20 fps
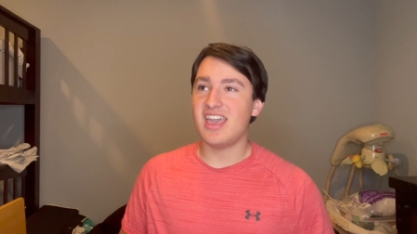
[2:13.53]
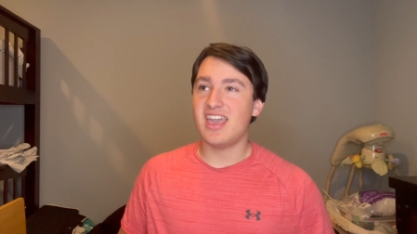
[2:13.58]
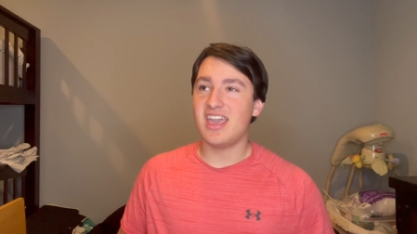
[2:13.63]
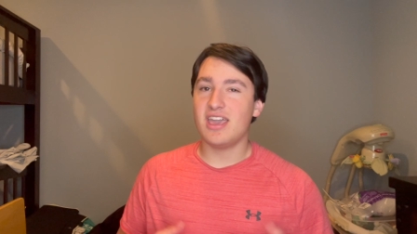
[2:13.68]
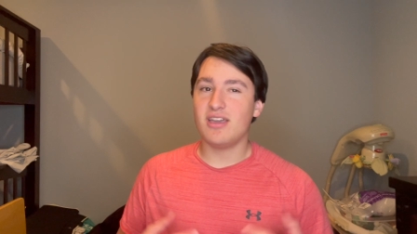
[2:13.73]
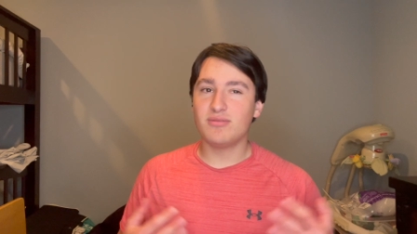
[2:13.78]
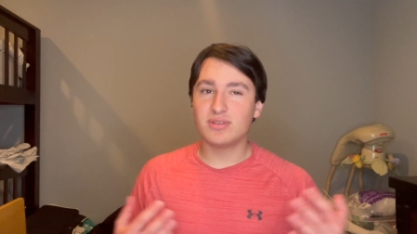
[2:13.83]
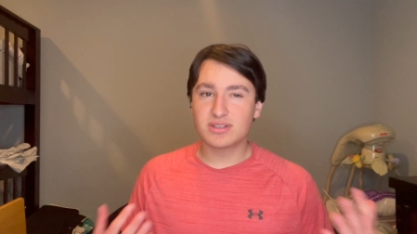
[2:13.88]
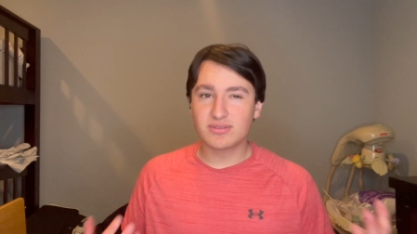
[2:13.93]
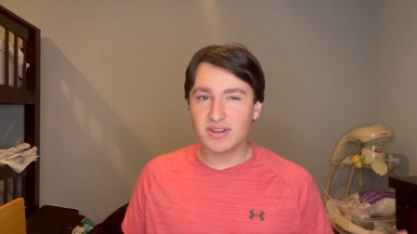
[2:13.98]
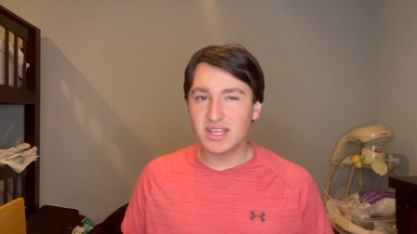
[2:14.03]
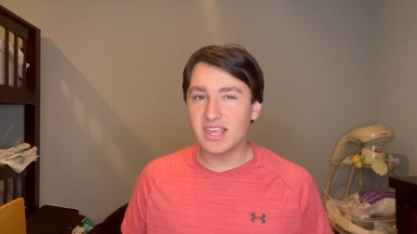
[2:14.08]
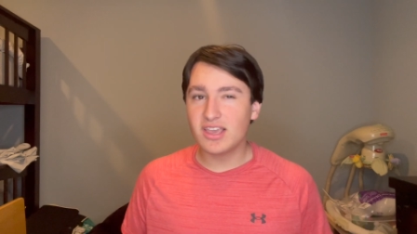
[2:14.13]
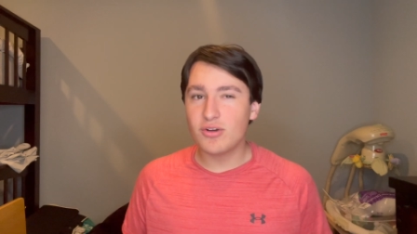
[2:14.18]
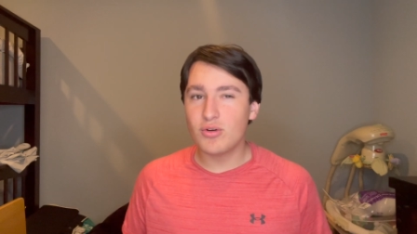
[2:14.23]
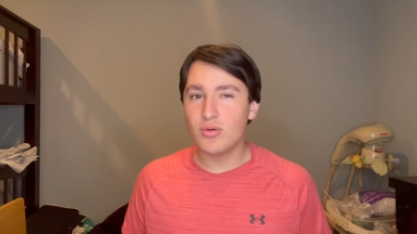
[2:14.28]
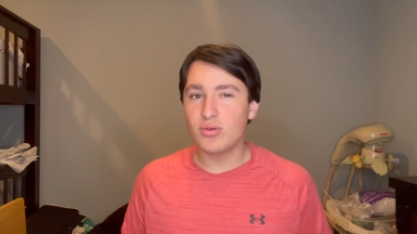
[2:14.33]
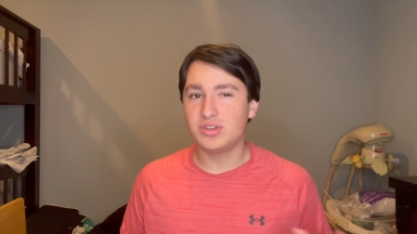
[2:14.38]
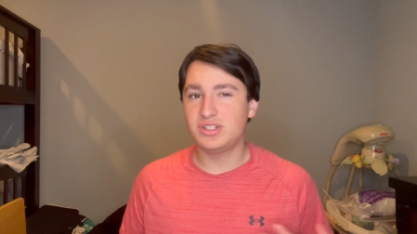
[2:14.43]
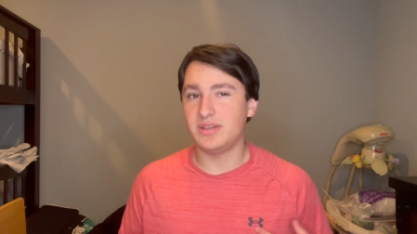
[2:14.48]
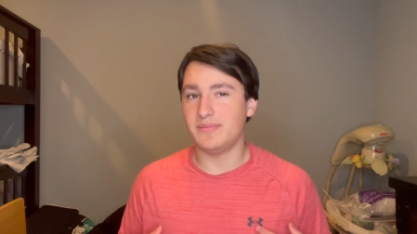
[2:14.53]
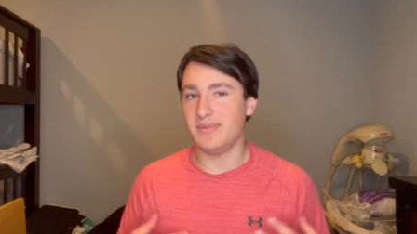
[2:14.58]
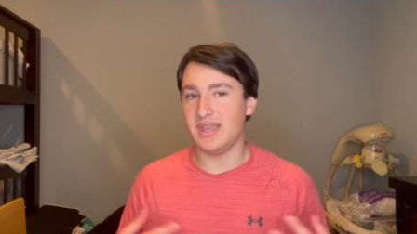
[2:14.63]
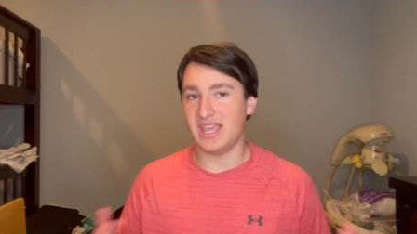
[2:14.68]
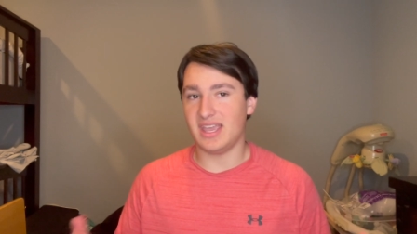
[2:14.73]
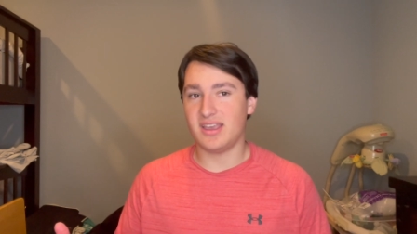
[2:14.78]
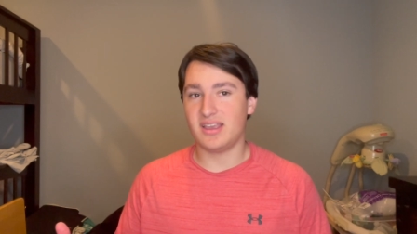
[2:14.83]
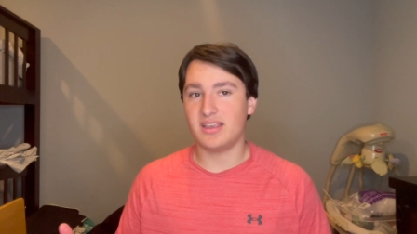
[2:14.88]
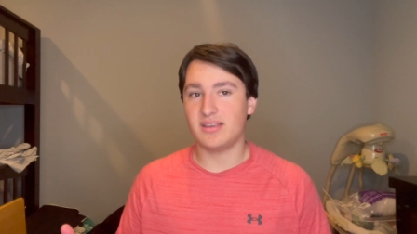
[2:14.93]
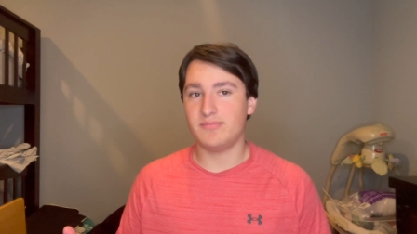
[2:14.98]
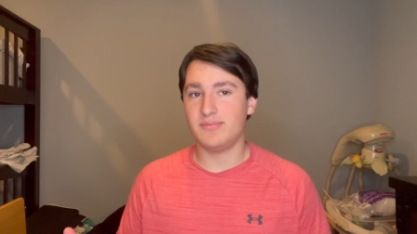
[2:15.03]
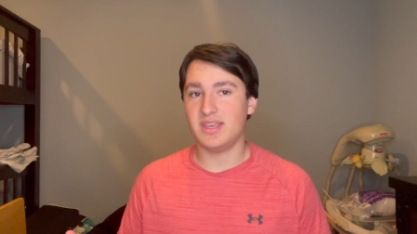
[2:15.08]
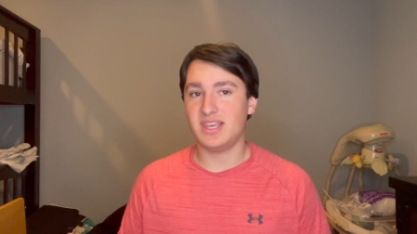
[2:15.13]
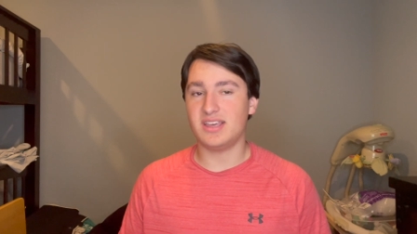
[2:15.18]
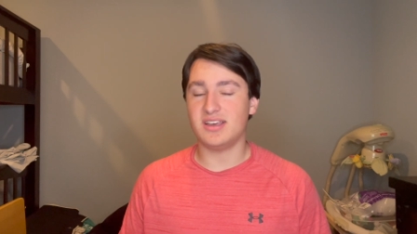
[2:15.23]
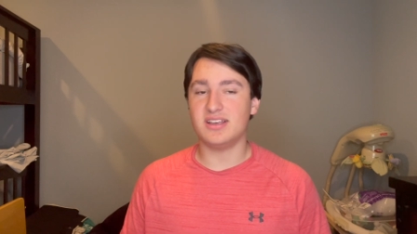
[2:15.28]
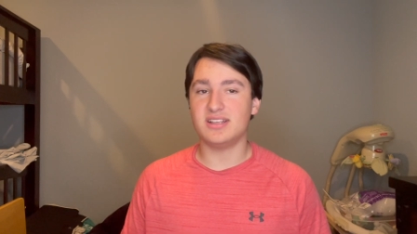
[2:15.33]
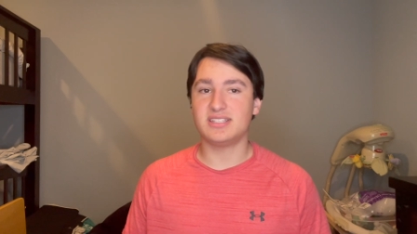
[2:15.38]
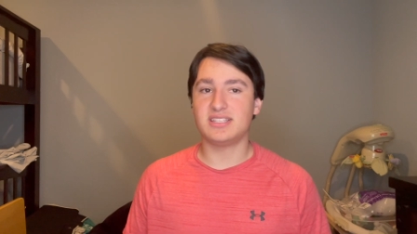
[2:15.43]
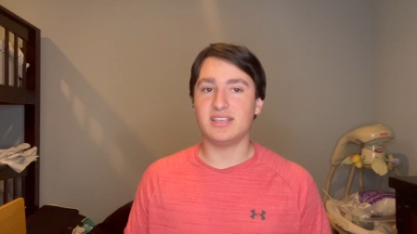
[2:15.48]
it was really cool to me
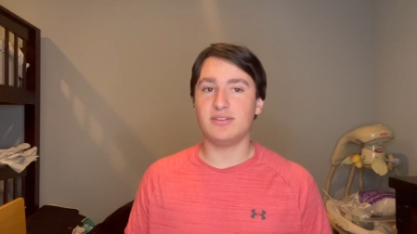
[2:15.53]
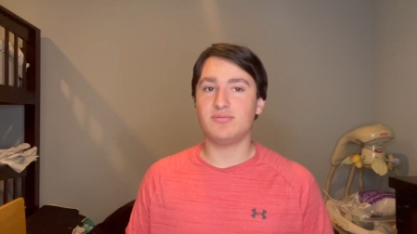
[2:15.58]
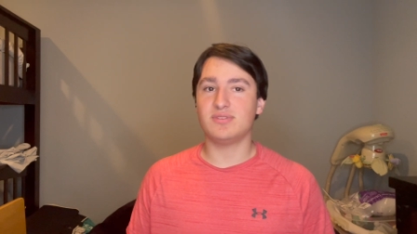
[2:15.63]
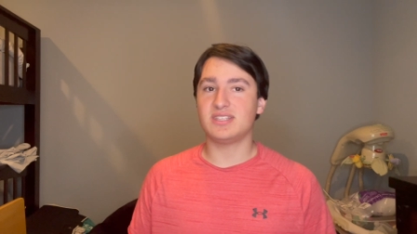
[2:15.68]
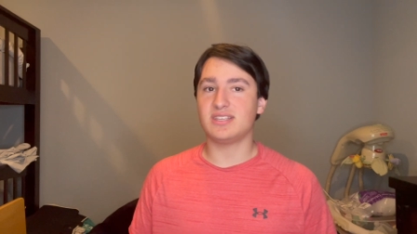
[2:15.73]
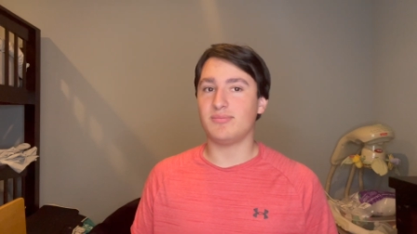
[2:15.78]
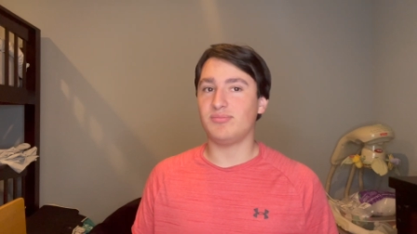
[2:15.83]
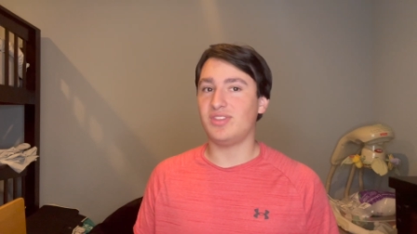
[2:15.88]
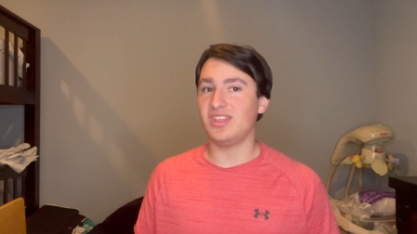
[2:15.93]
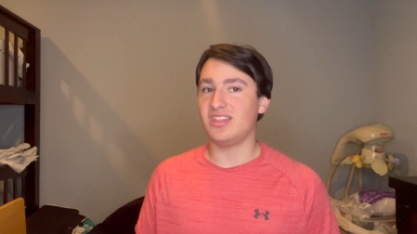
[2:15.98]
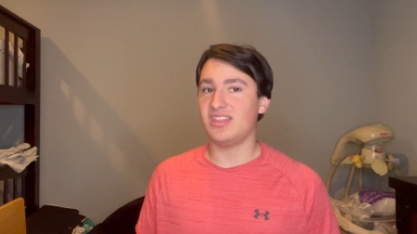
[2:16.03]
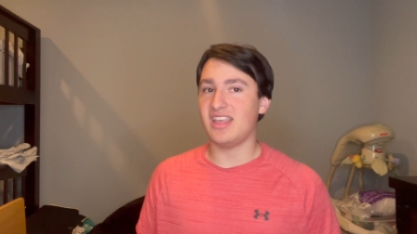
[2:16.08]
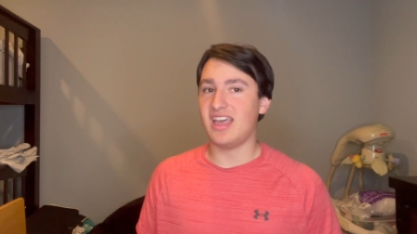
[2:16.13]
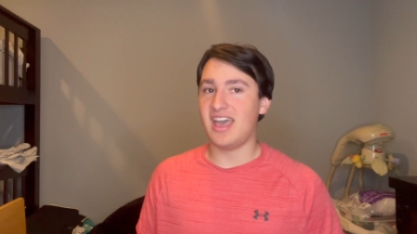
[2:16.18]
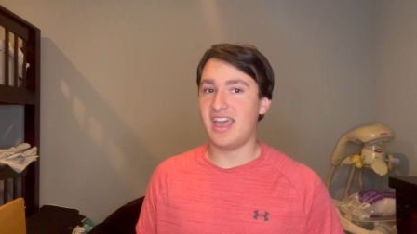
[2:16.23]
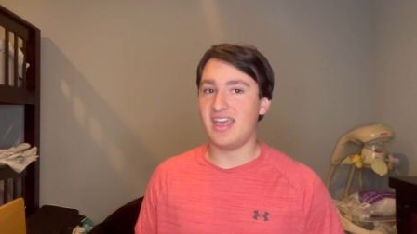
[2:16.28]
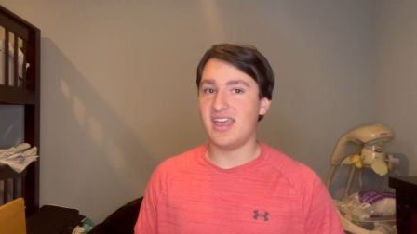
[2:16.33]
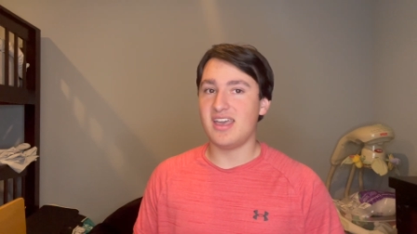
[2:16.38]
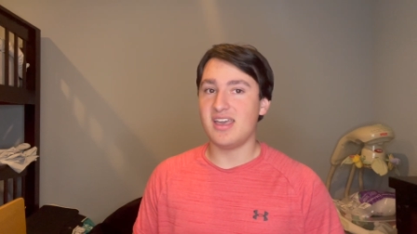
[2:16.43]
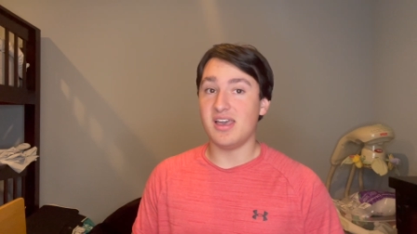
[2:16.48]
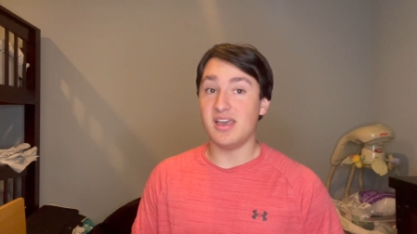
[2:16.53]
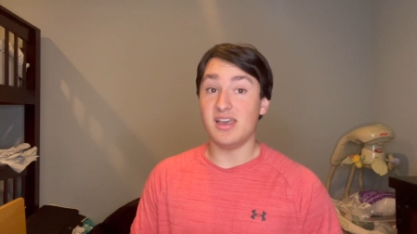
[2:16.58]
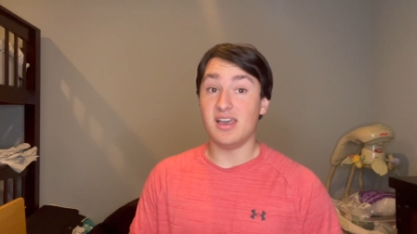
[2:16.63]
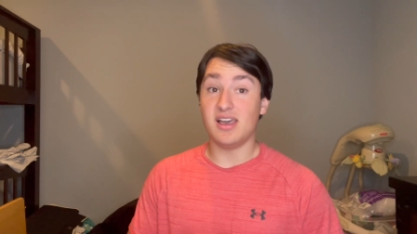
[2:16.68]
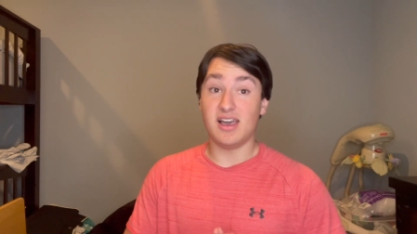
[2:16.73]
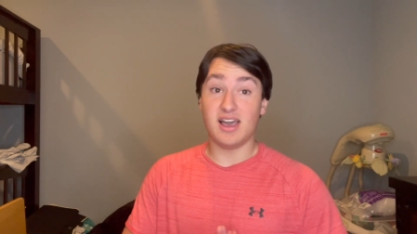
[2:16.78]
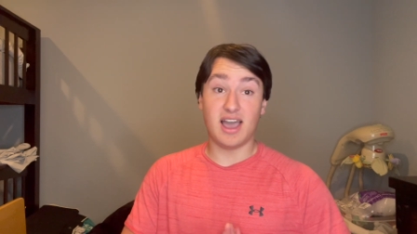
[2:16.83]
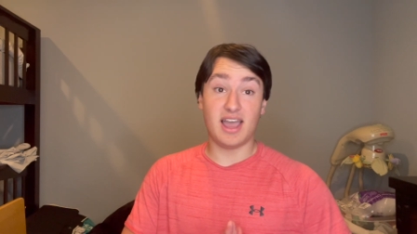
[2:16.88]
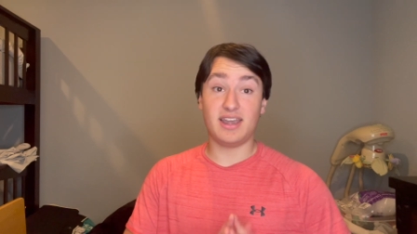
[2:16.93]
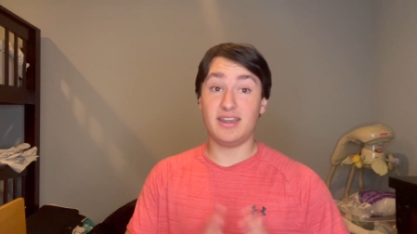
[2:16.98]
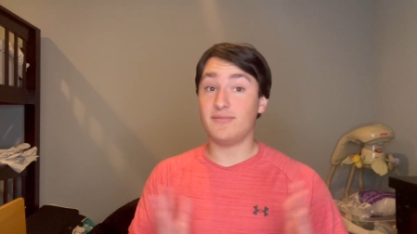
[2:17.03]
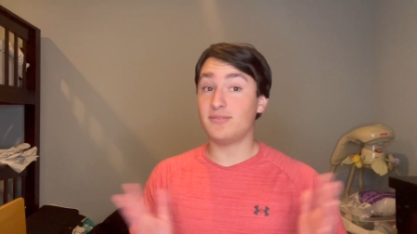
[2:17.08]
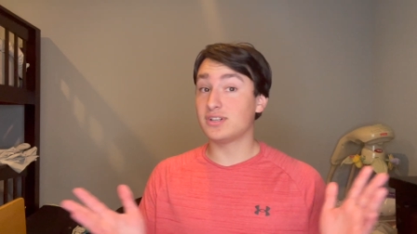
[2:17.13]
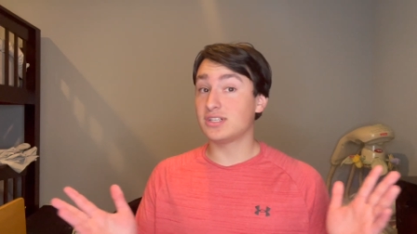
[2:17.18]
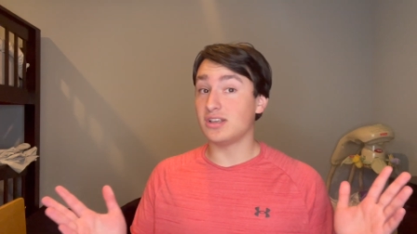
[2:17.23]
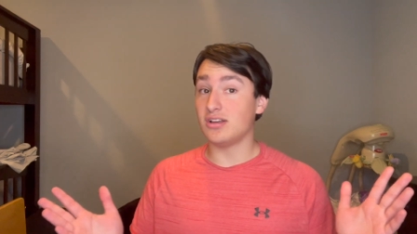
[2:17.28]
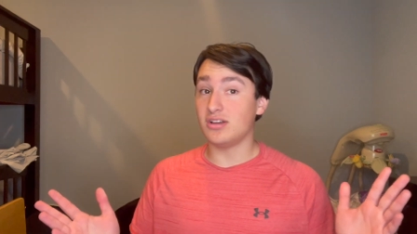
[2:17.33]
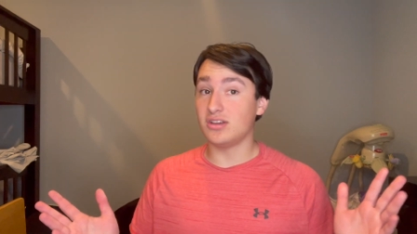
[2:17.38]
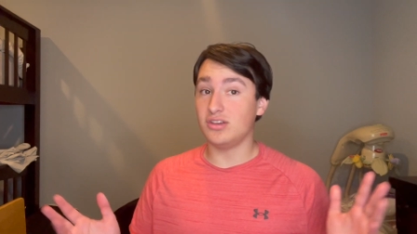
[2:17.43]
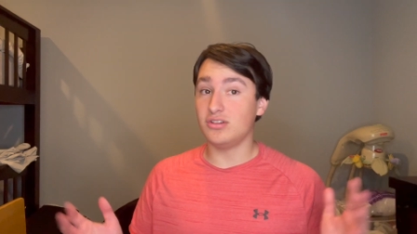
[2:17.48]
because it was something that I never
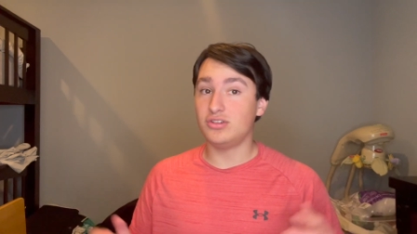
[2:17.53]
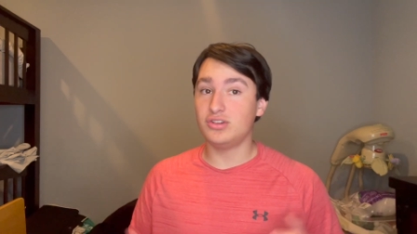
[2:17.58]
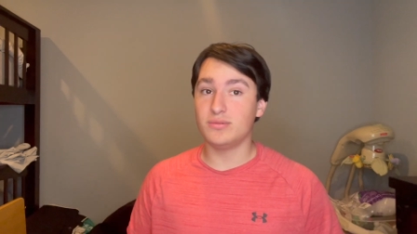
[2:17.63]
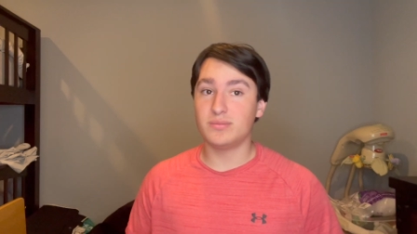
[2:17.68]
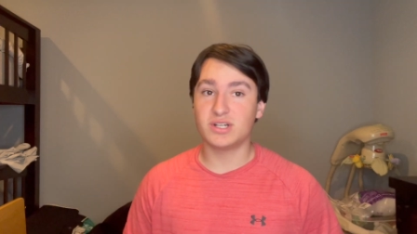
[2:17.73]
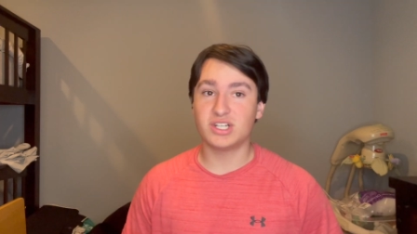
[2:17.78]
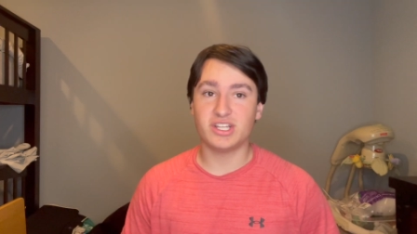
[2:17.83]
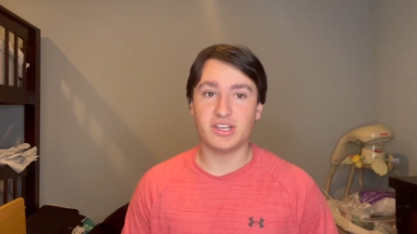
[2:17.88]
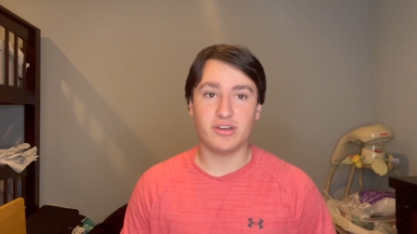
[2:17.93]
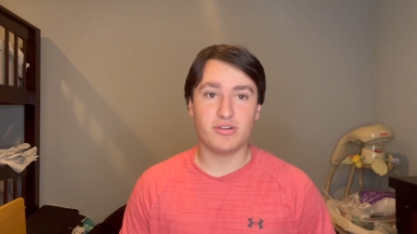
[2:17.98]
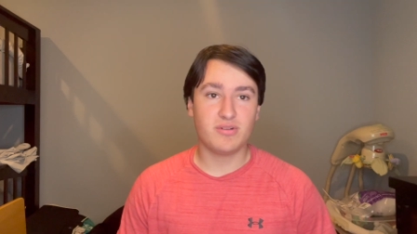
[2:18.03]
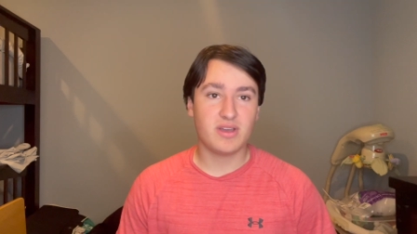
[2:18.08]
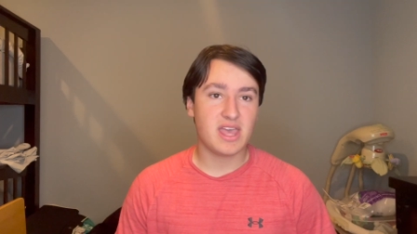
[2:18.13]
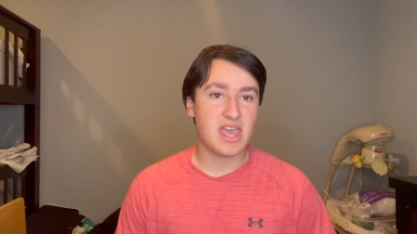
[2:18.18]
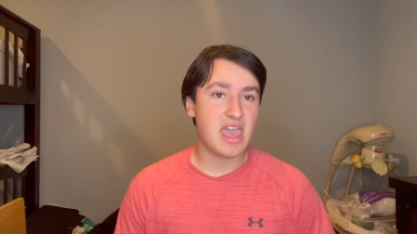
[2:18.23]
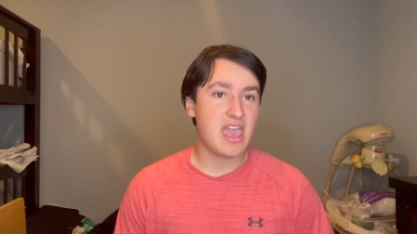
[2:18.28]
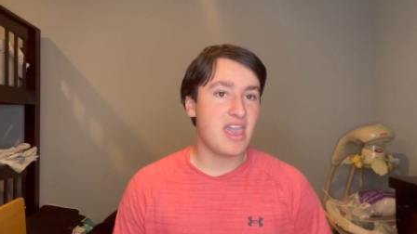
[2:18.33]
saw a YouTuber do,